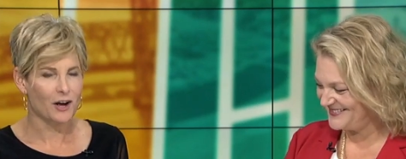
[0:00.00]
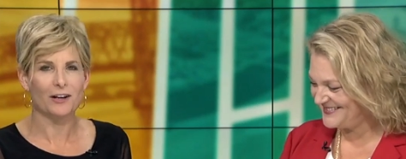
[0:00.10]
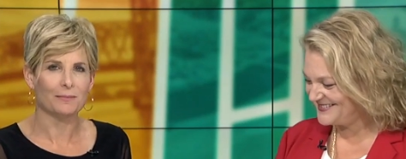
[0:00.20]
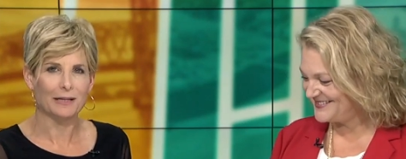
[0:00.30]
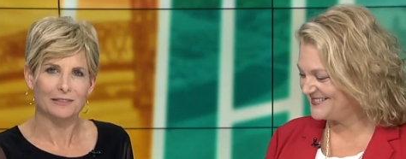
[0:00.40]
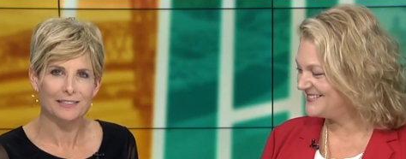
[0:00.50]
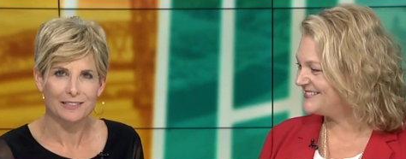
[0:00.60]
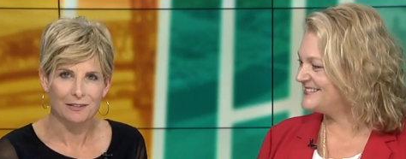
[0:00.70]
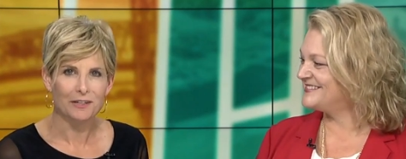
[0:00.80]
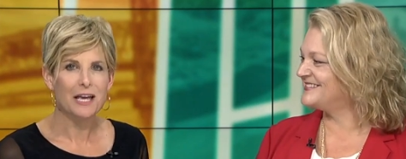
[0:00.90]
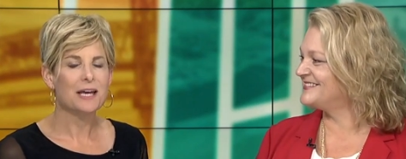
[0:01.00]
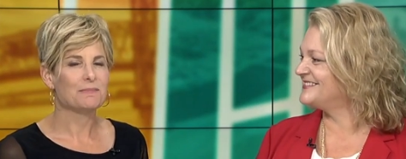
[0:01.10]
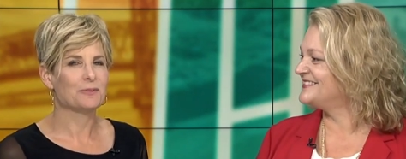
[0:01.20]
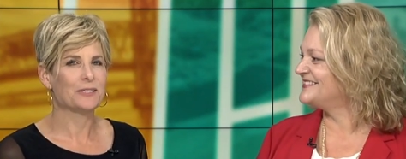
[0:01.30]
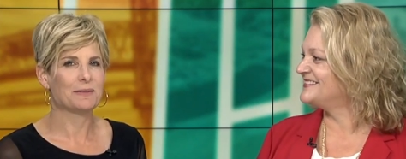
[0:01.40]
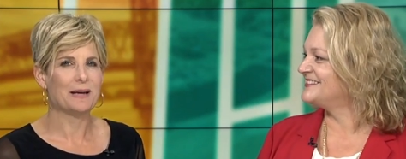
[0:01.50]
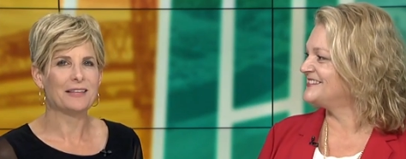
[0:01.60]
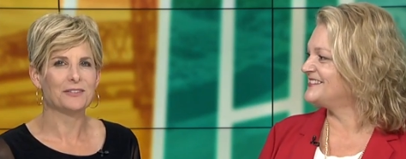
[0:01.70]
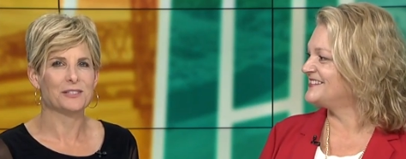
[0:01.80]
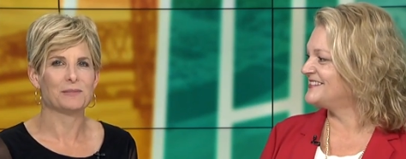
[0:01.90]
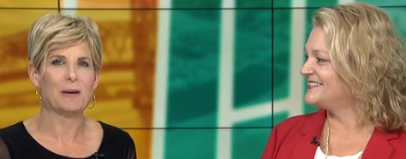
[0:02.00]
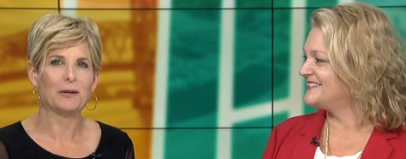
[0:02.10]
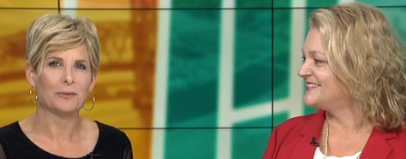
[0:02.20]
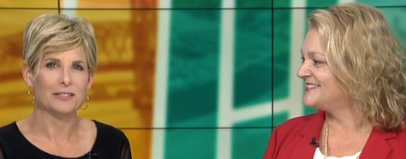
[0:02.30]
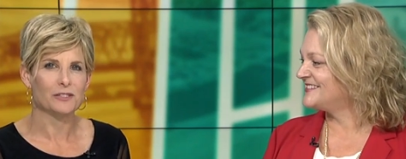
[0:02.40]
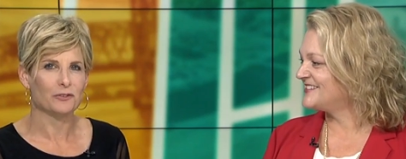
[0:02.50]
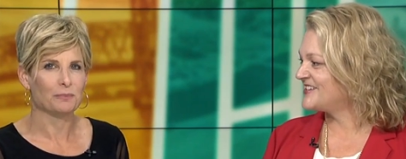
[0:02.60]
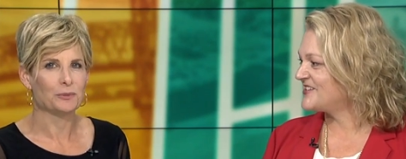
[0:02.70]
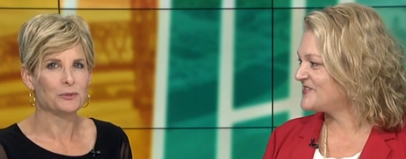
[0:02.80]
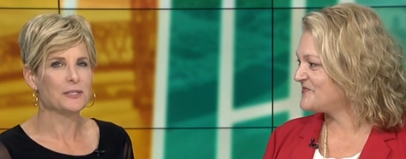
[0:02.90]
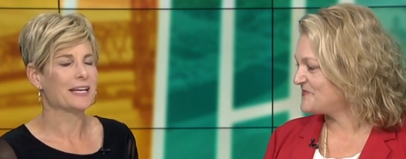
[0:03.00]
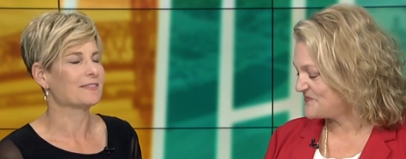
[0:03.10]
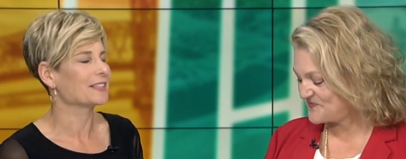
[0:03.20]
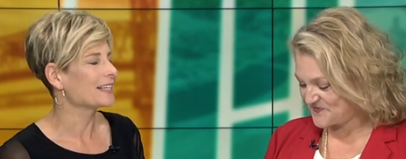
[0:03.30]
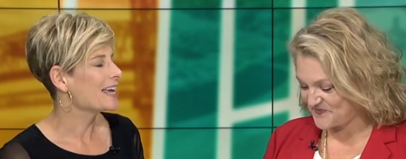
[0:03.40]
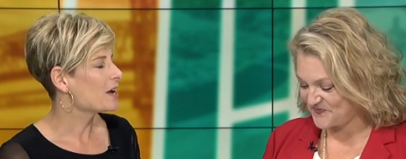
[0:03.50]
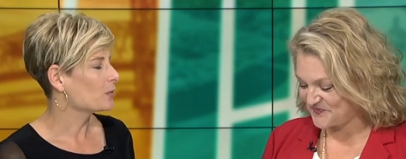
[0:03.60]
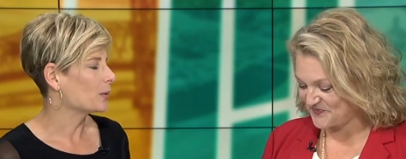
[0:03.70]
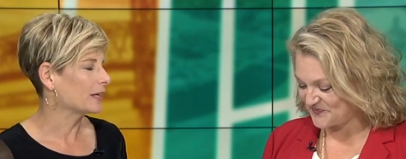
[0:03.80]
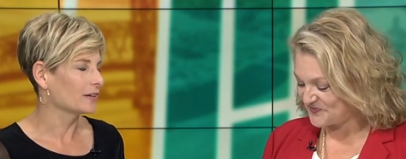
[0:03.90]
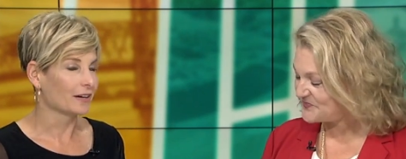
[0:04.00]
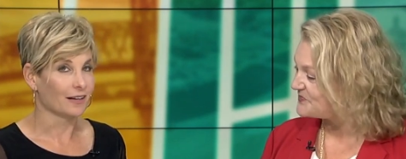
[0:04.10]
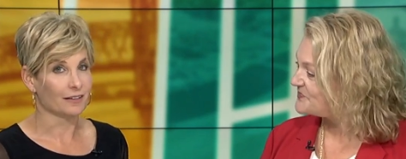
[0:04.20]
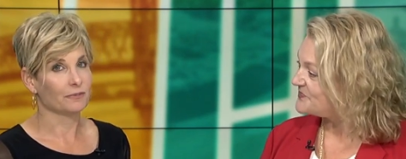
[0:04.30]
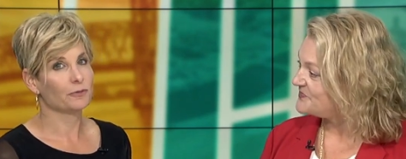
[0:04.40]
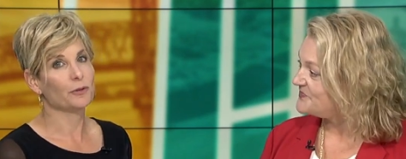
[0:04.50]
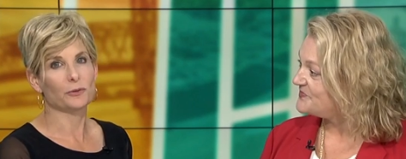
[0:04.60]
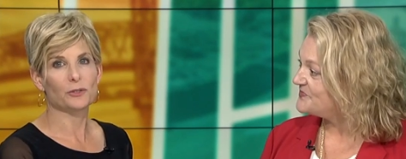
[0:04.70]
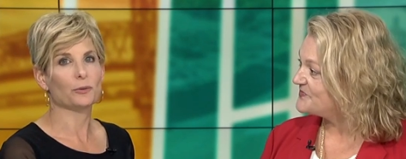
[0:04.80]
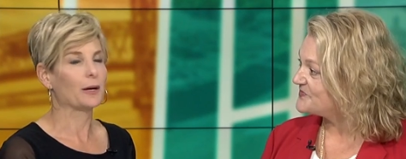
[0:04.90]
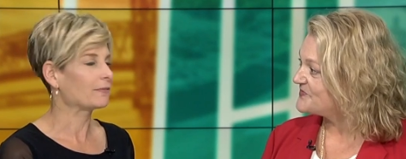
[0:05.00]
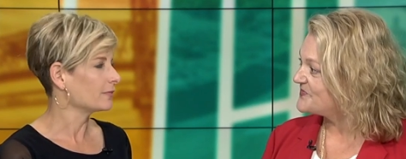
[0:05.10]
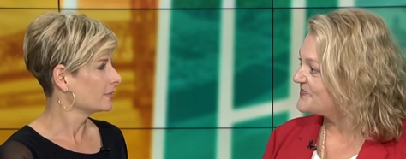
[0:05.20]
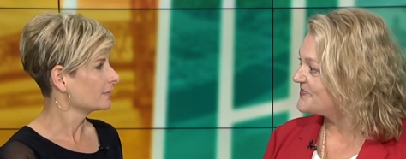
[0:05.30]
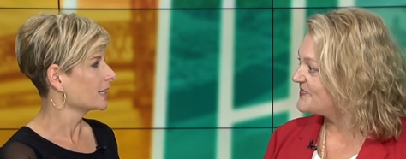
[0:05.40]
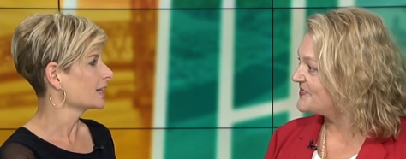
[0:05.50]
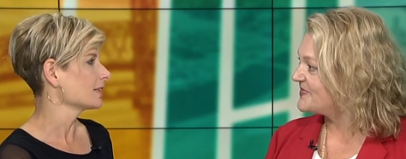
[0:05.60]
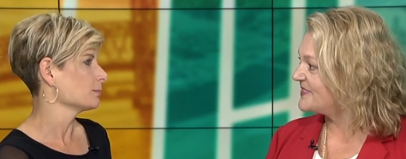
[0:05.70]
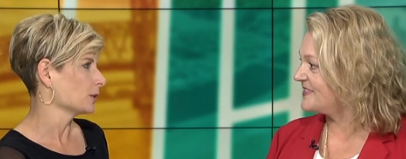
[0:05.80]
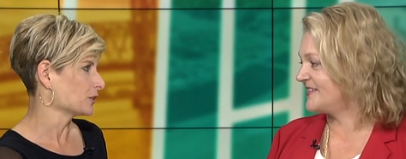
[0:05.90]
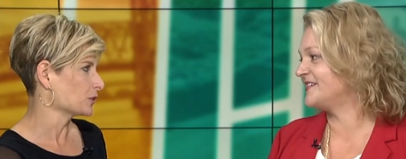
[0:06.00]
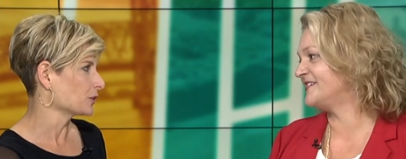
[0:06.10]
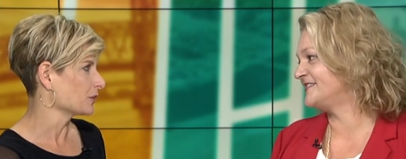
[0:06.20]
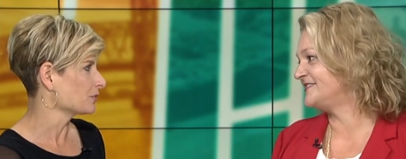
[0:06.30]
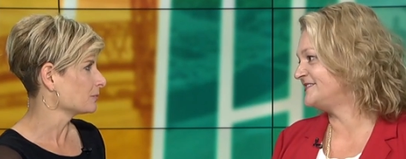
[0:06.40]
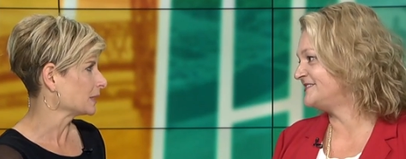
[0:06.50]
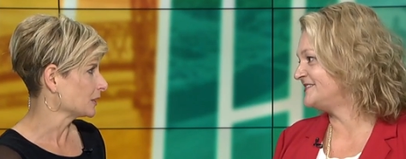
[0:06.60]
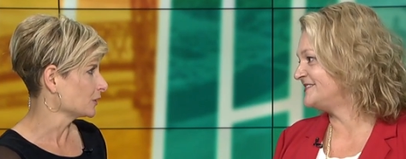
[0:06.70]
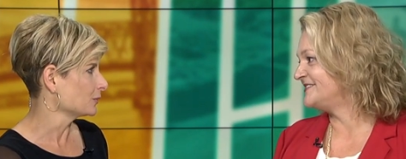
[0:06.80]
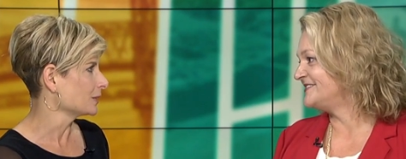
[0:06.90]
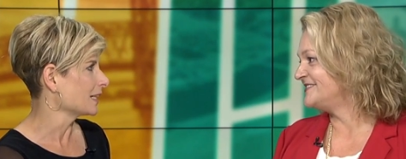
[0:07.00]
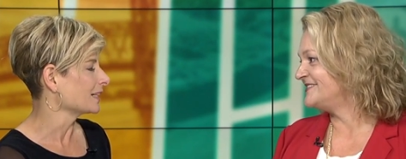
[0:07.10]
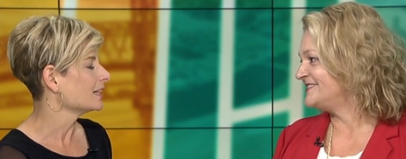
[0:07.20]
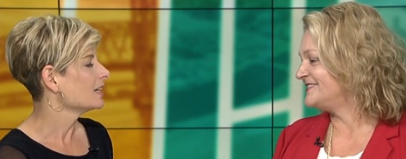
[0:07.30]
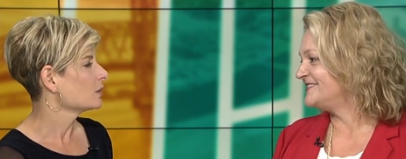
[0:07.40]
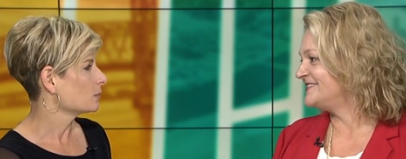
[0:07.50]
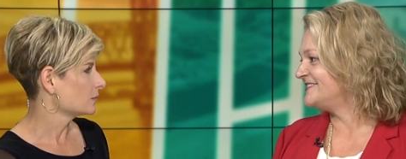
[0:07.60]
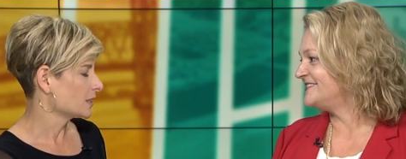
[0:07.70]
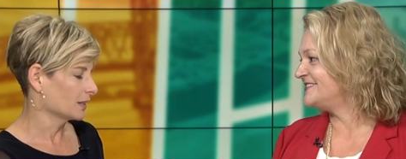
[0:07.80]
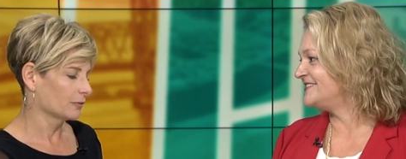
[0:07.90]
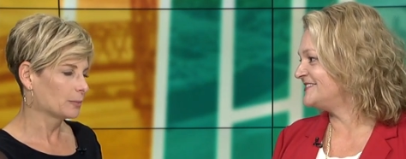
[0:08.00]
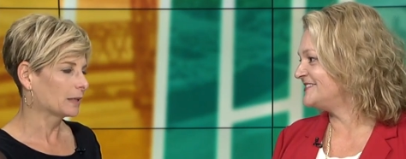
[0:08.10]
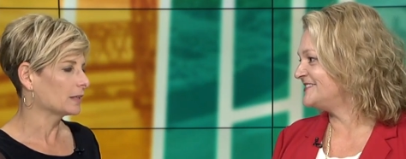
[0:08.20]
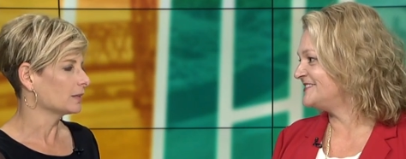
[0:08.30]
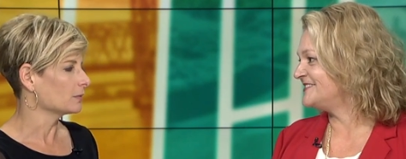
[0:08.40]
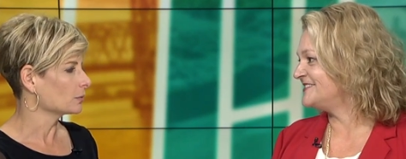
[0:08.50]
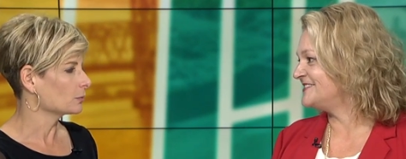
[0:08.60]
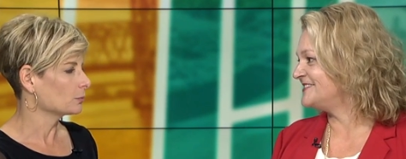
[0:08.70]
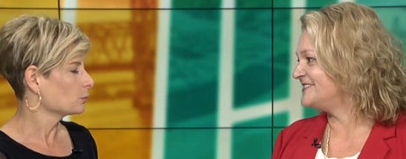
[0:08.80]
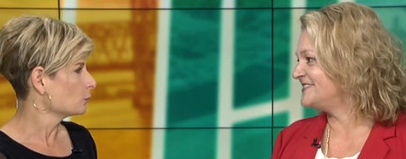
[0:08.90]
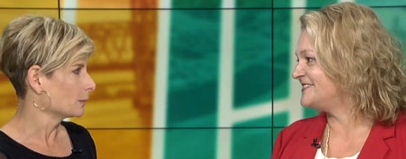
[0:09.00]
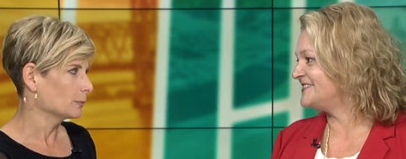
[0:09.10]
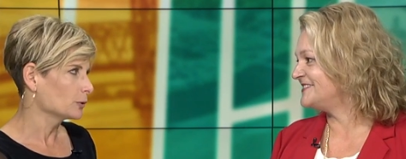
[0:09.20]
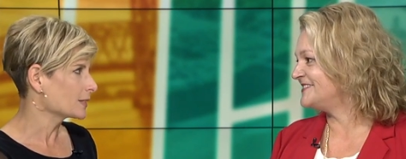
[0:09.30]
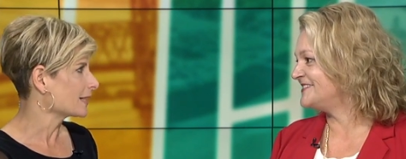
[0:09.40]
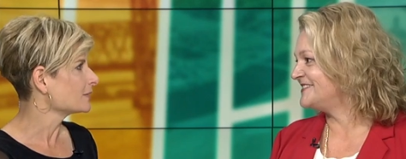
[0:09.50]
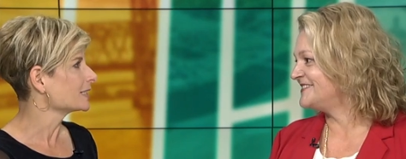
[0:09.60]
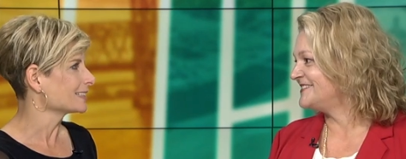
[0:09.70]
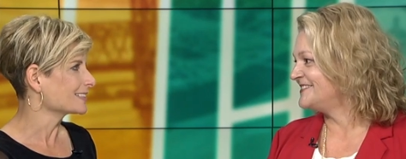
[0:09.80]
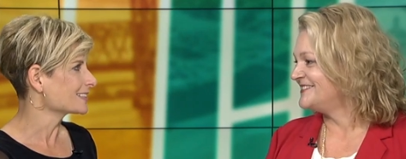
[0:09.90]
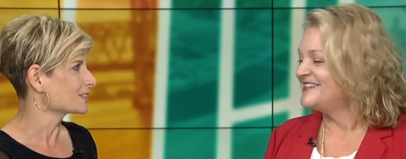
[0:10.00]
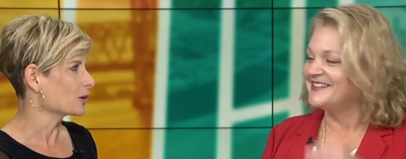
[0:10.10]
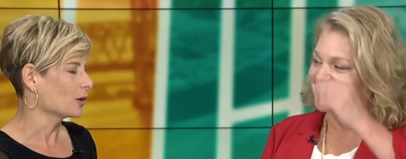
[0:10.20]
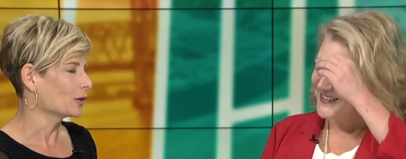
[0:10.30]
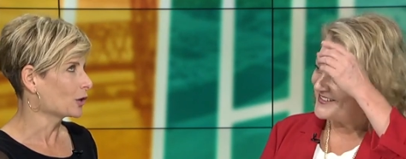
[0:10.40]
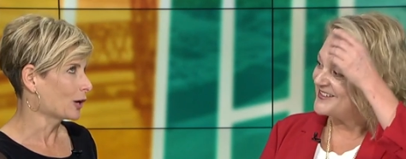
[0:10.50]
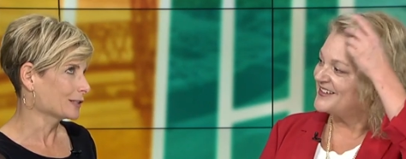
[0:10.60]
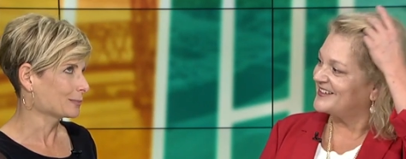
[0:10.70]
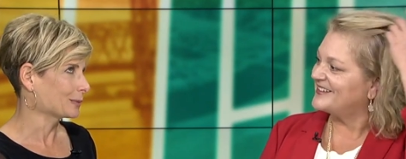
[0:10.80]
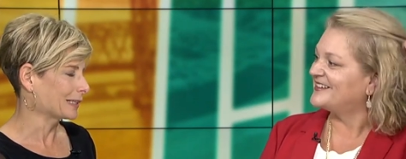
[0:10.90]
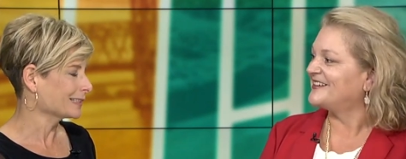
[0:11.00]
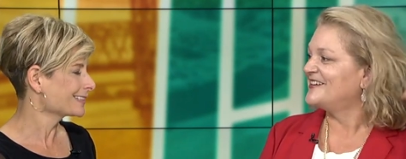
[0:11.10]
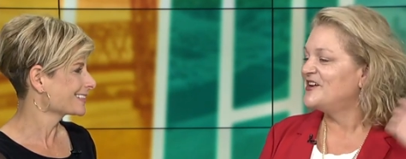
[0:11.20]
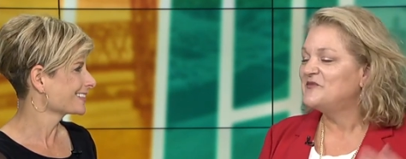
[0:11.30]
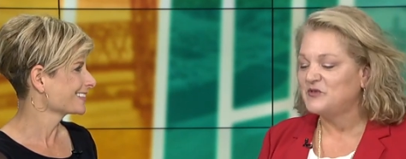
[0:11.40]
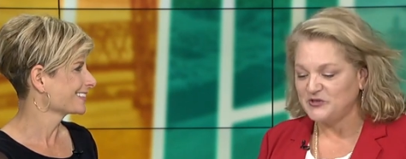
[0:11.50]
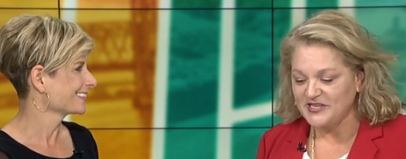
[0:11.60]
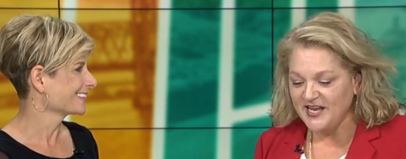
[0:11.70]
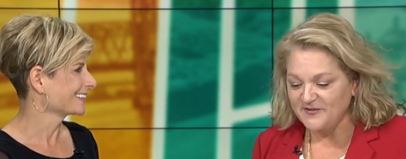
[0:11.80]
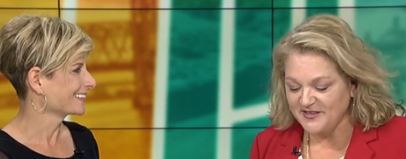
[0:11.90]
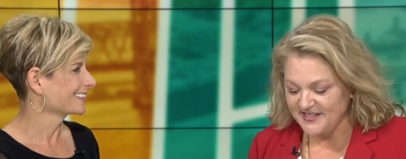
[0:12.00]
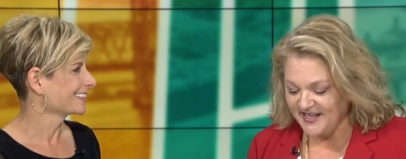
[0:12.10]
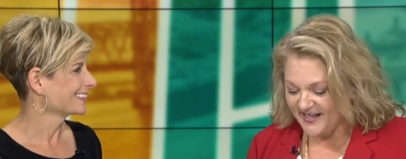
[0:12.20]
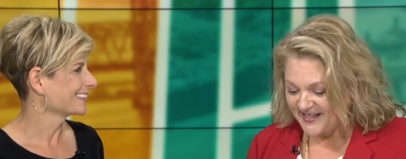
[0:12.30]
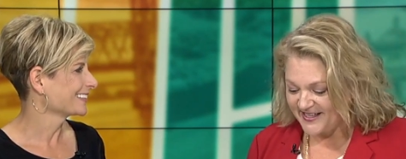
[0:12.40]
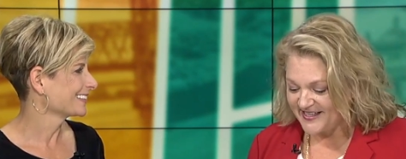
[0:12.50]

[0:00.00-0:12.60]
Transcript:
Speaker 1: talk about stuff. Marina Matthews is back with us from Moosehaven, where, uh, for those who have not had the pleasure of meeting you yet, tell everybody what Moosehaven is. It's an awesome place.
Speaker 2: Moose Haven uh,